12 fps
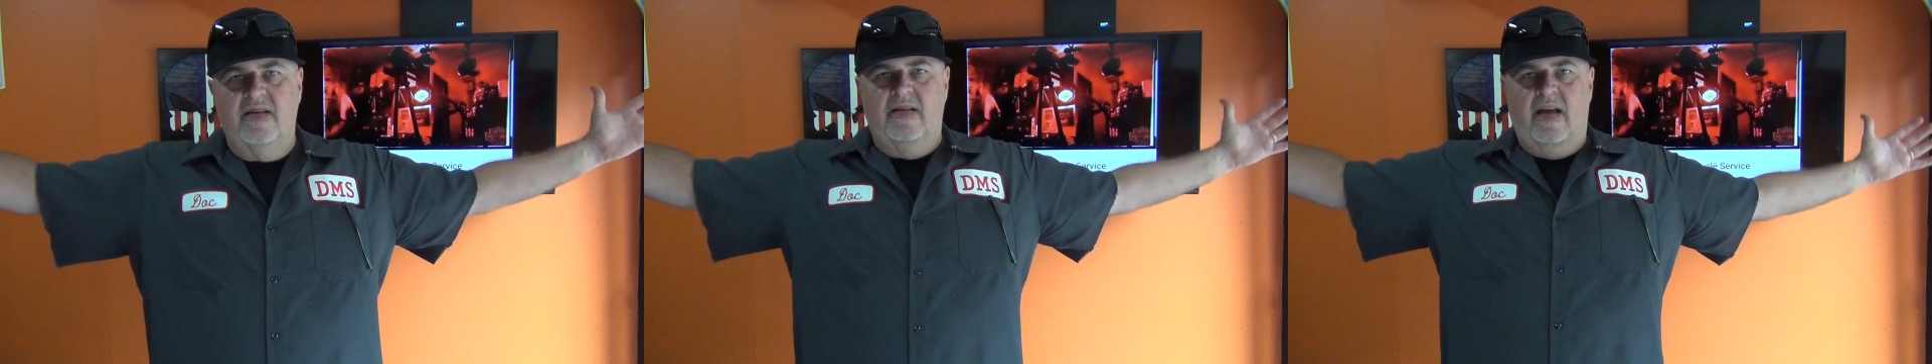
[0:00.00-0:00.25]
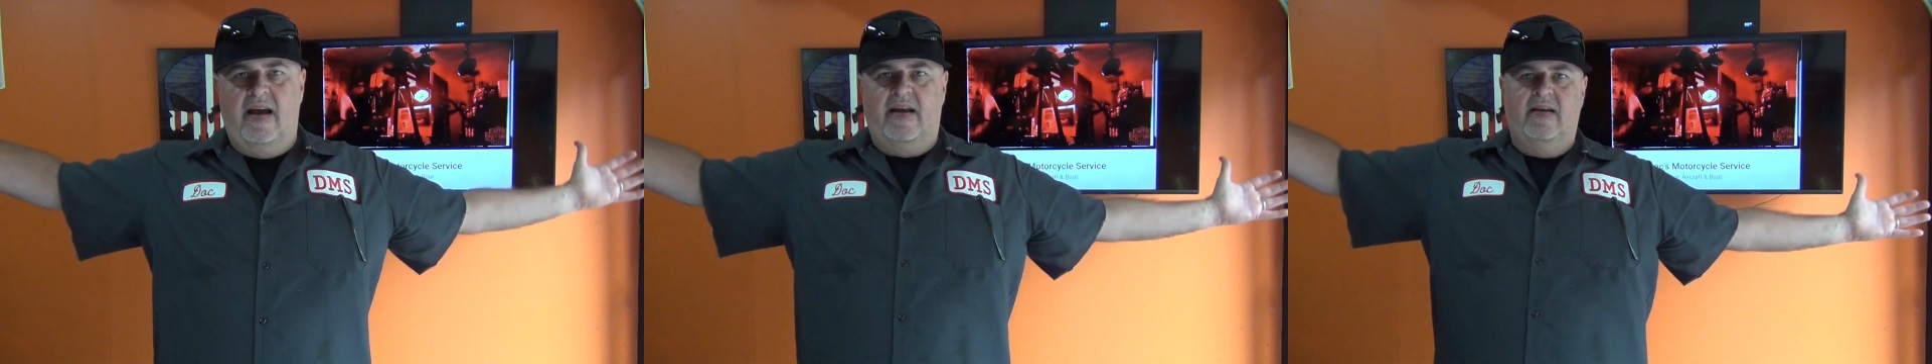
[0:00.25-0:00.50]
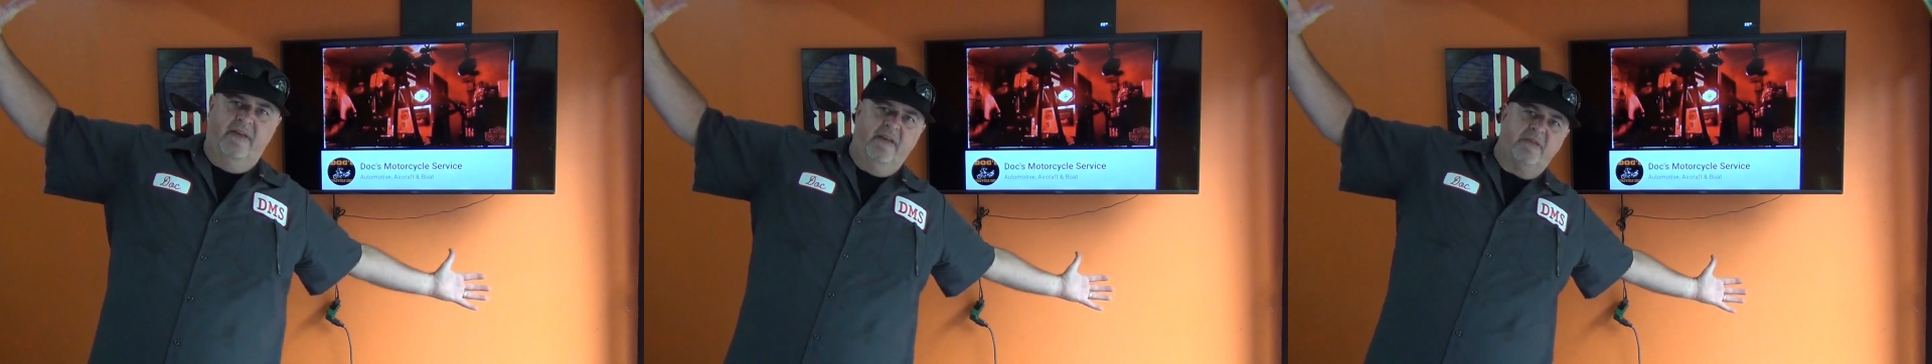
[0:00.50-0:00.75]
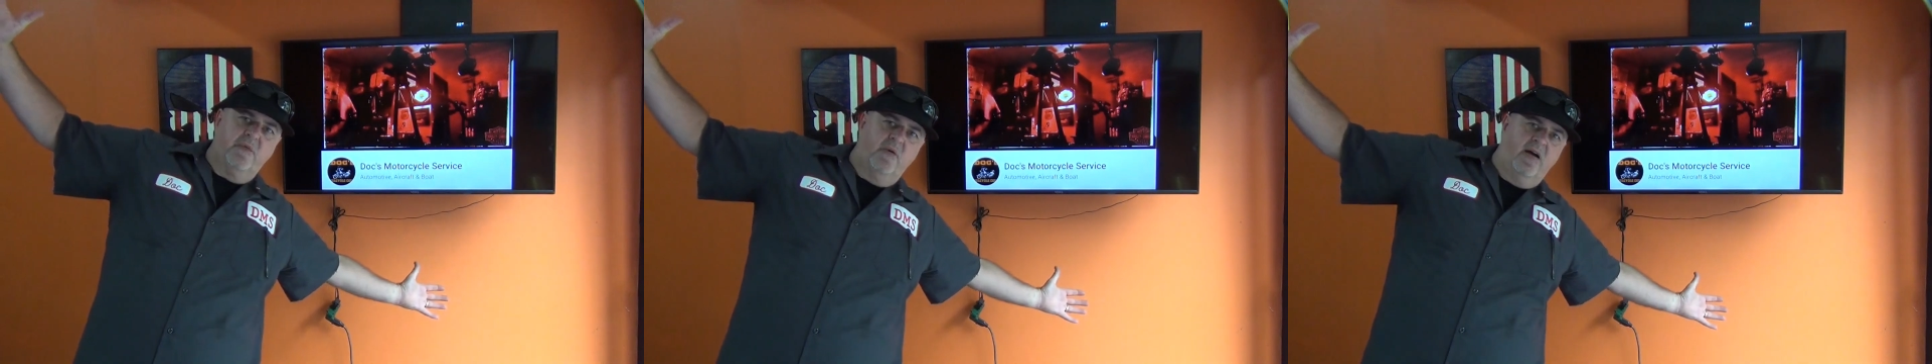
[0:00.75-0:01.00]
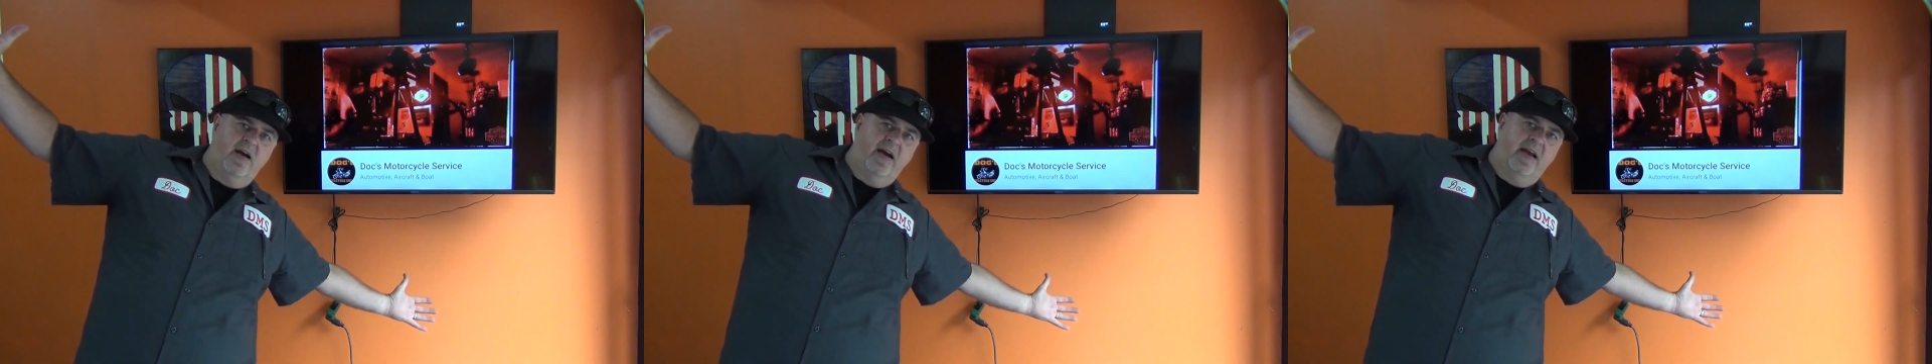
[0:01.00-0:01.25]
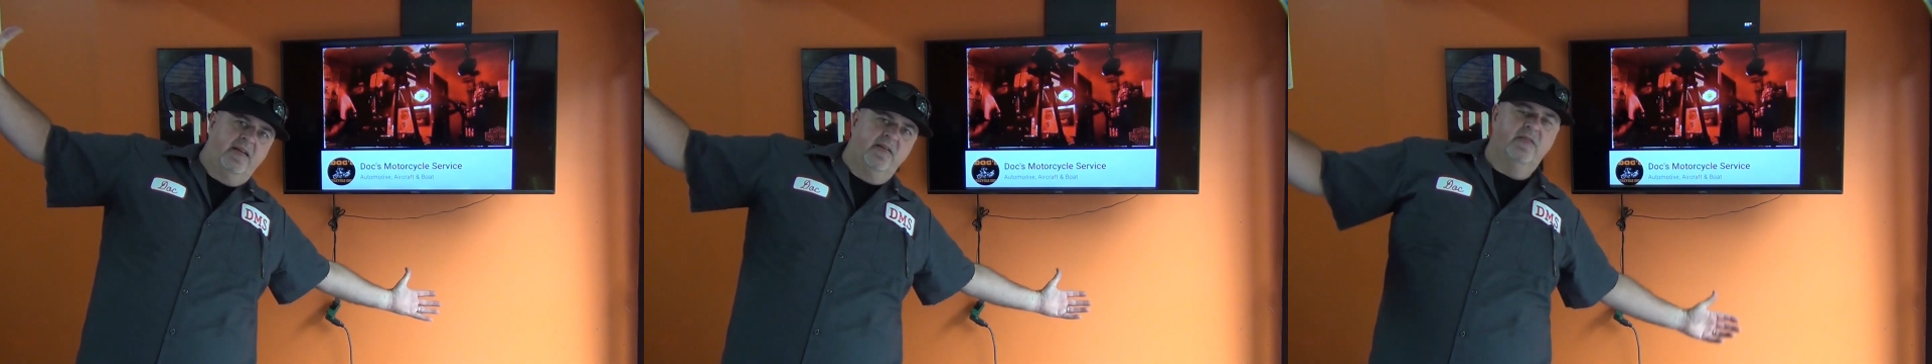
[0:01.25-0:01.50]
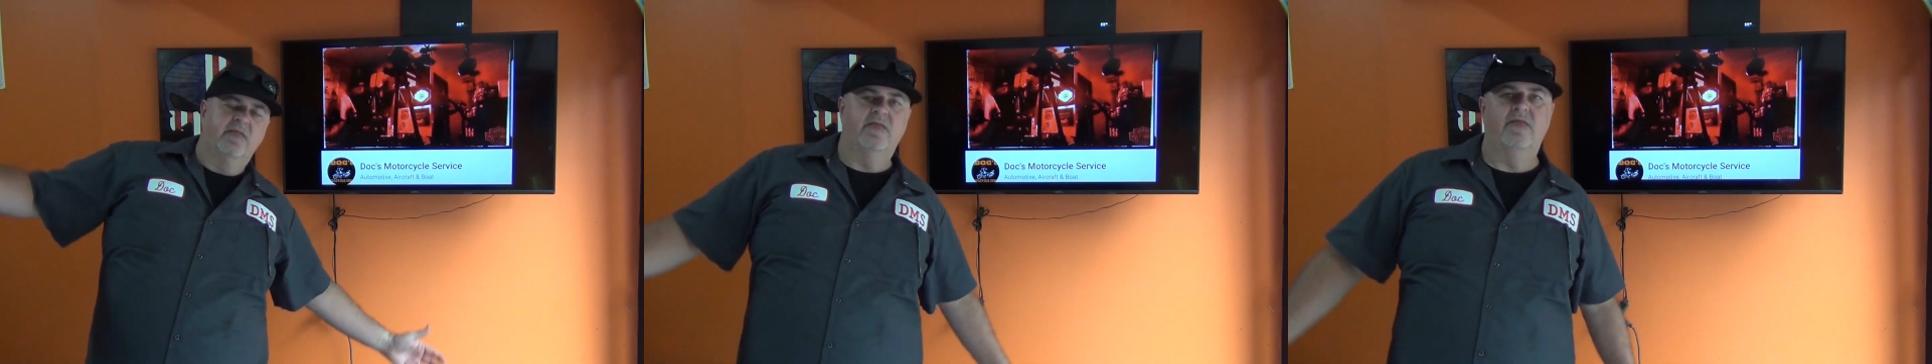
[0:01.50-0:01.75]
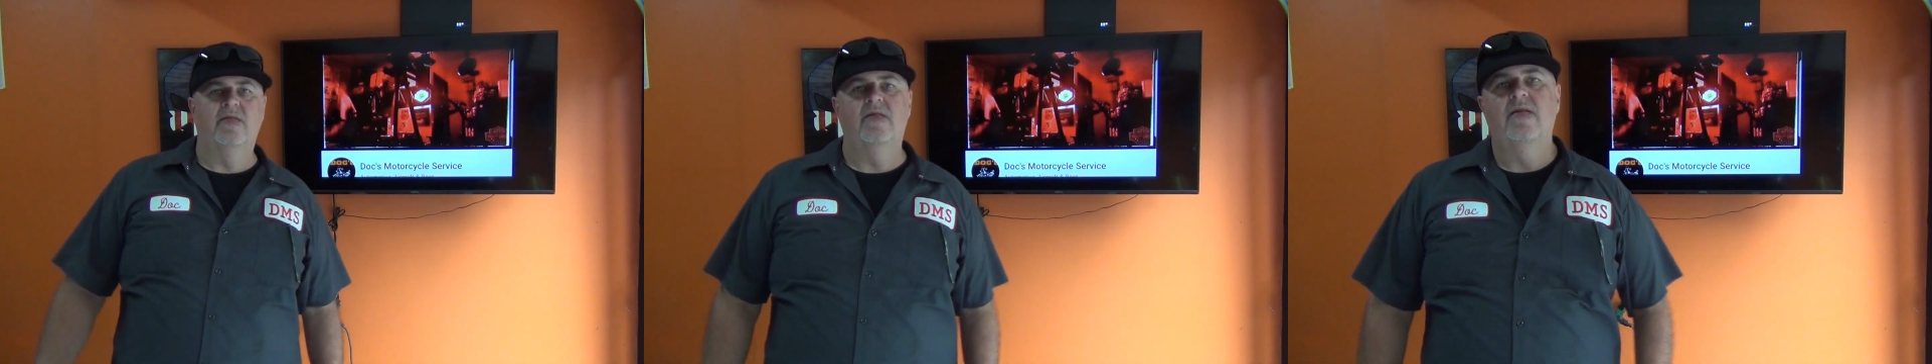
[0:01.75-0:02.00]
like this wide
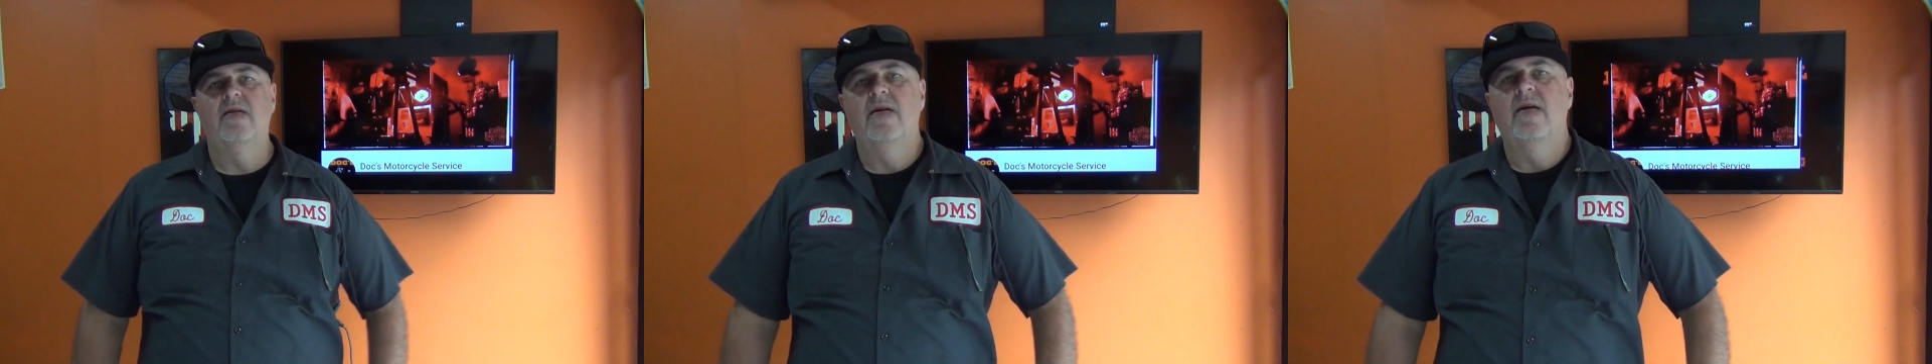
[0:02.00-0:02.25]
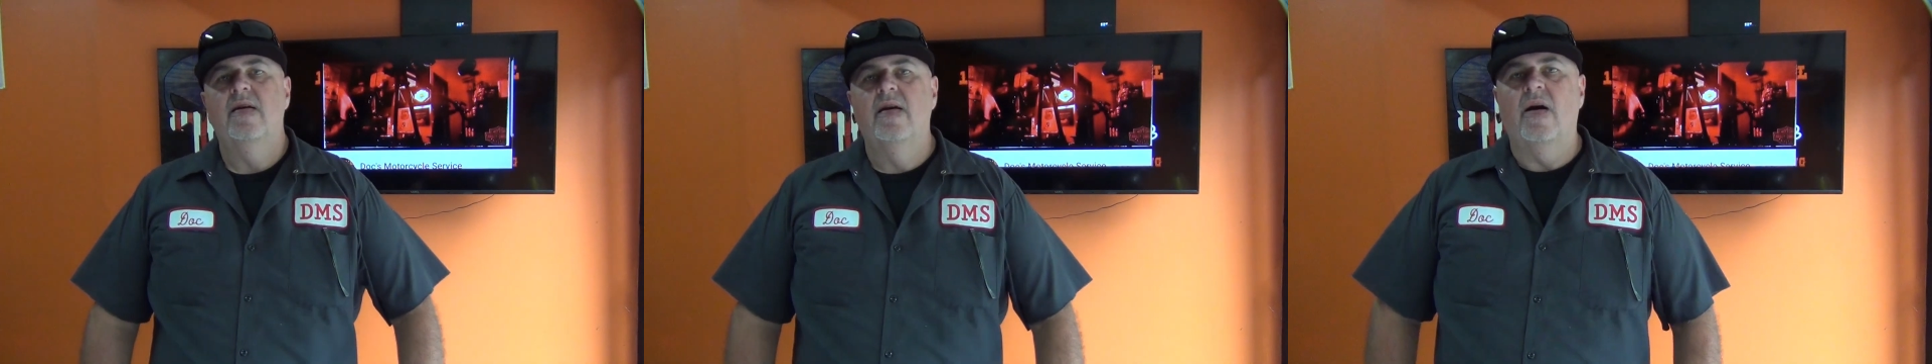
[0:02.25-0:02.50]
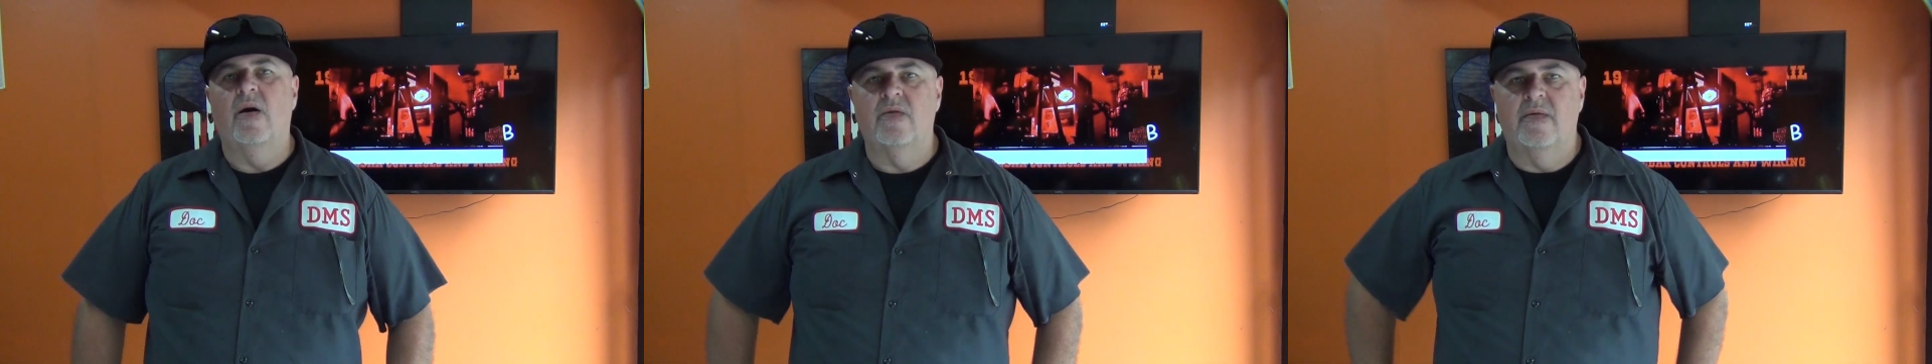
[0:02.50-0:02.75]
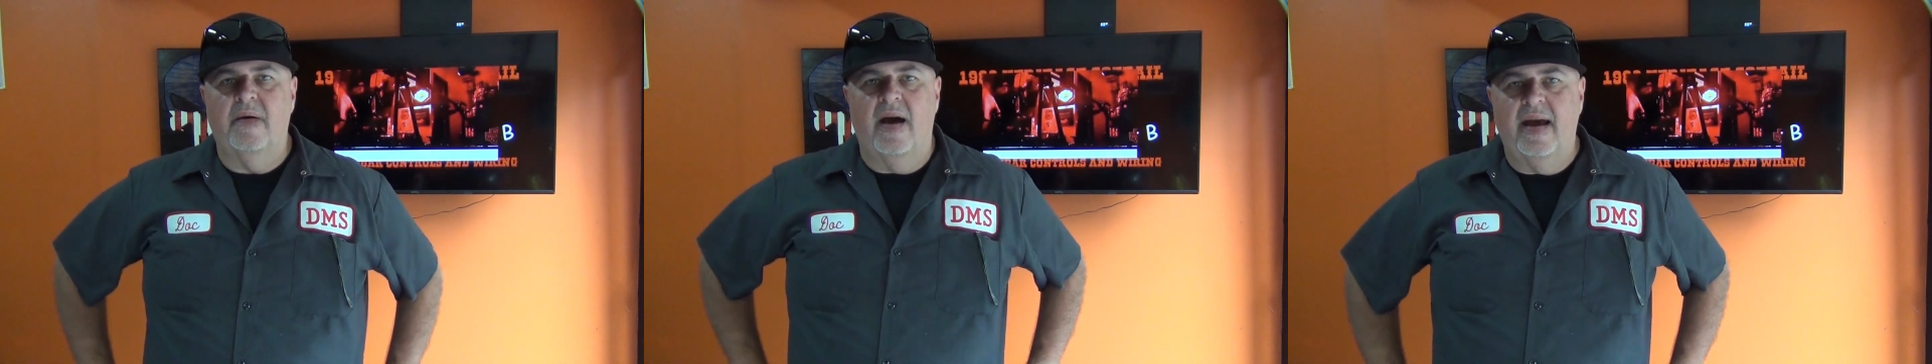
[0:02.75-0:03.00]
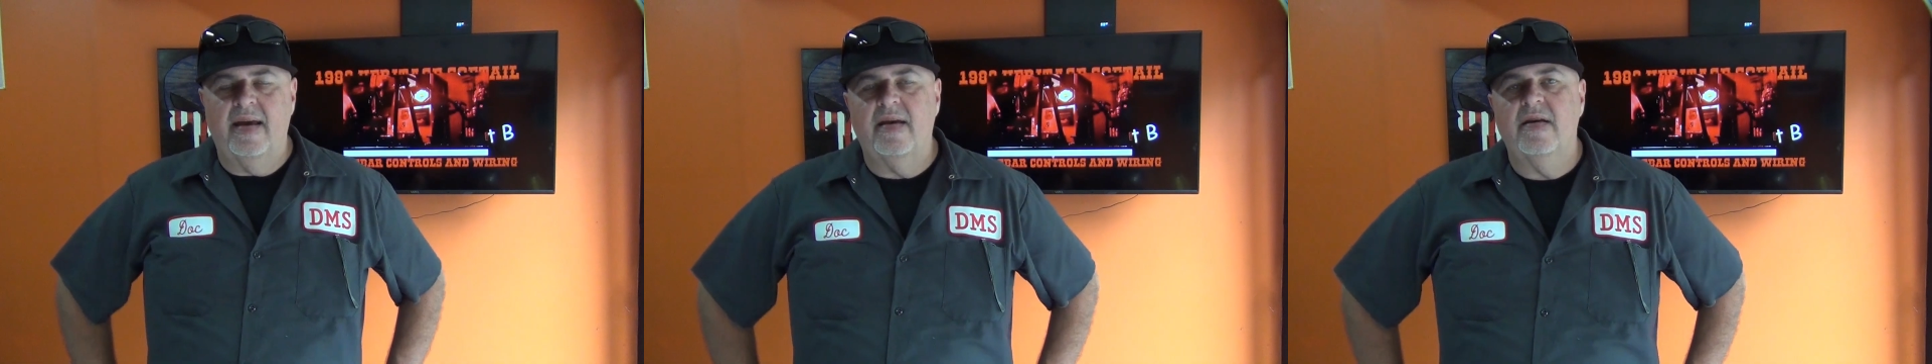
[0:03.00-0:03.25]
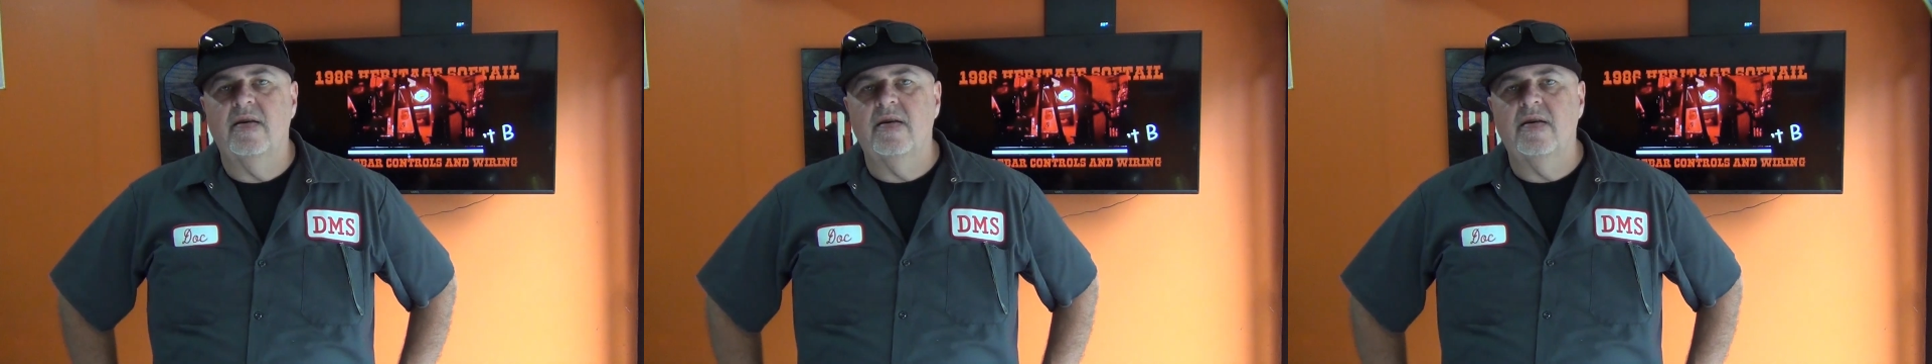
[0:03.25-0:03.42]
on the bike.